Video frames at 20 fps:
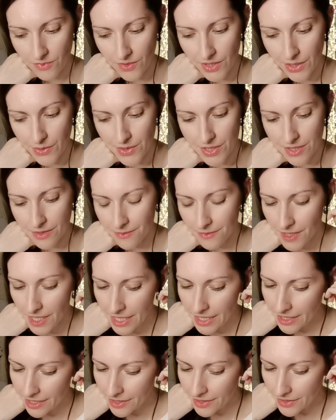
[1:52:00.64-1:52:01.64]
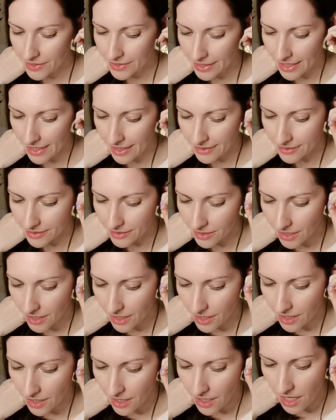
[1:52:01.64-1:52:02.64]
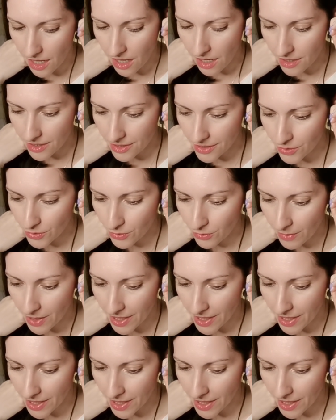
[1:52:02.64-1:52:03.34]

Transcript: There is a feeling here that you